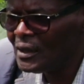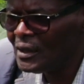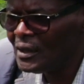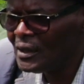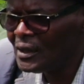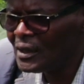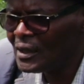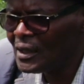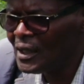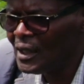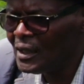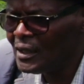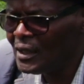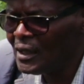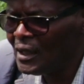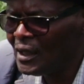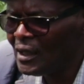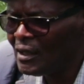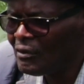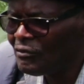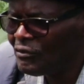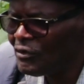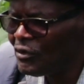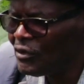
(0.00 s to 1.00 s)
I can't
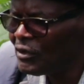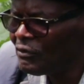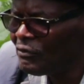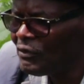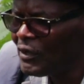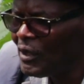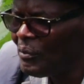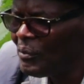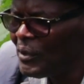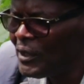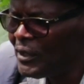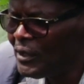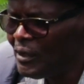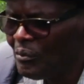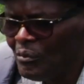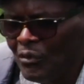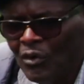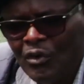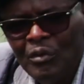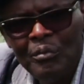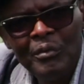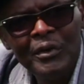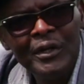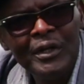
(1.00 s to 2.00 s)
think of all of them at the
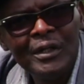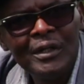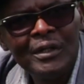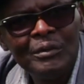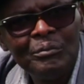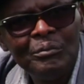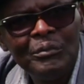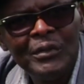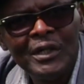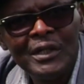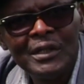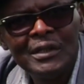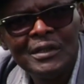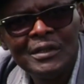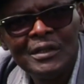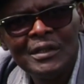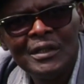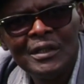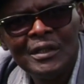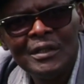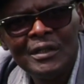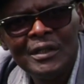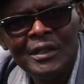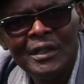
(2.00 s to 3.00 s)
moment, but
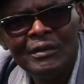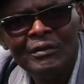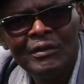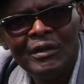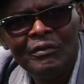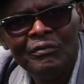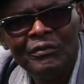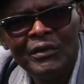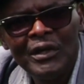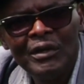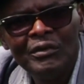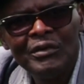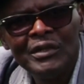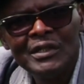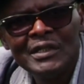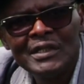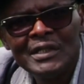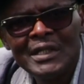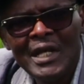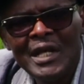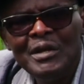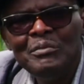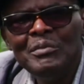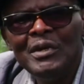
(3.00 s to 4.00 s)
the various
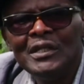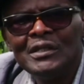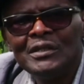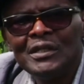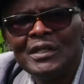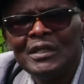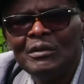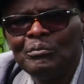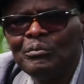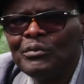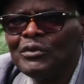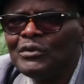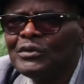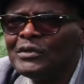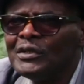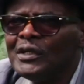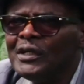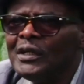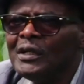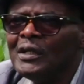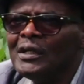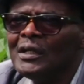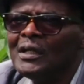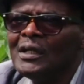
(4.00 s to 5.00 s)
statements in the
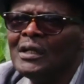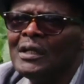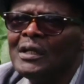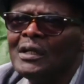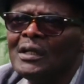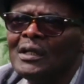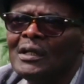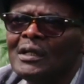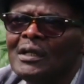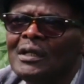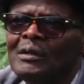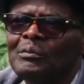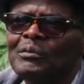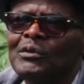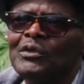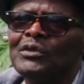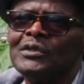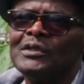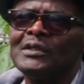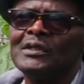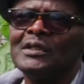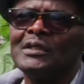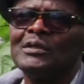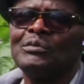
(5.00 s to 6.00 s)

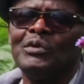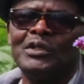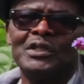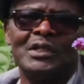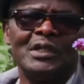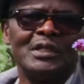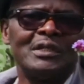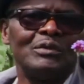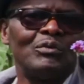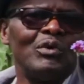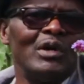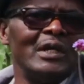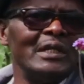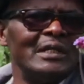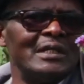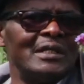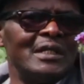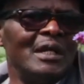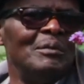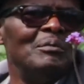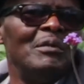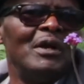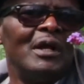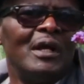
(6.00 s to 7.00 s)
posters, which are quite
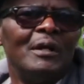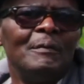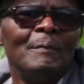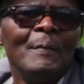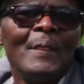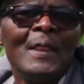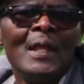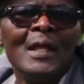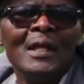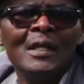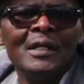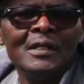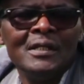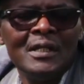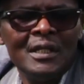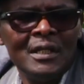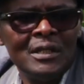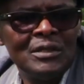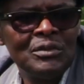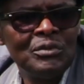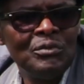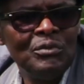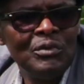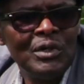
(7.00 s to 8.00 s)
similar
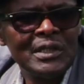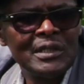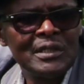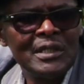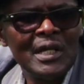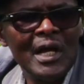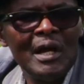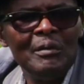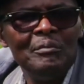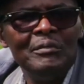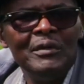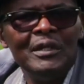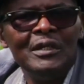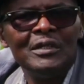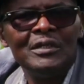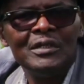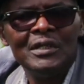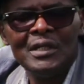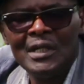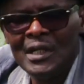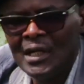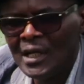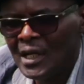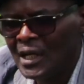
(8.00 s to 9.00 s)
to what's happening
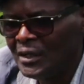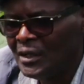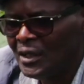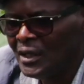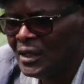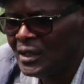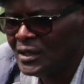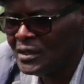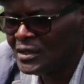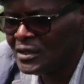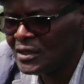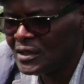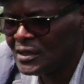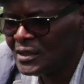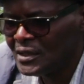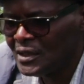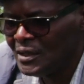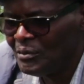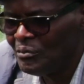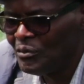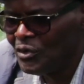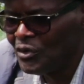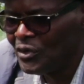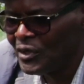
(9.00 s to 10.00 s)
today. I think it's just
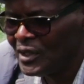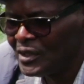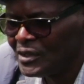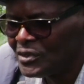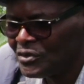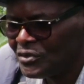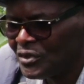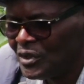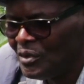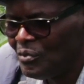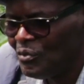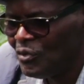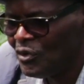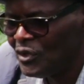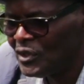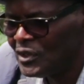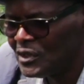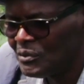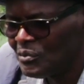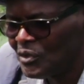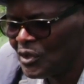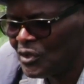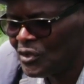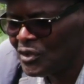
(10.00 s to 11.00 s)
the more extreme
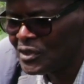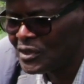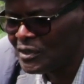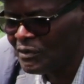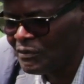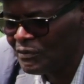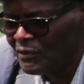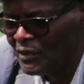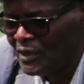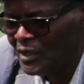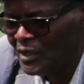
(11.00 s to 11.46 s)
ones because of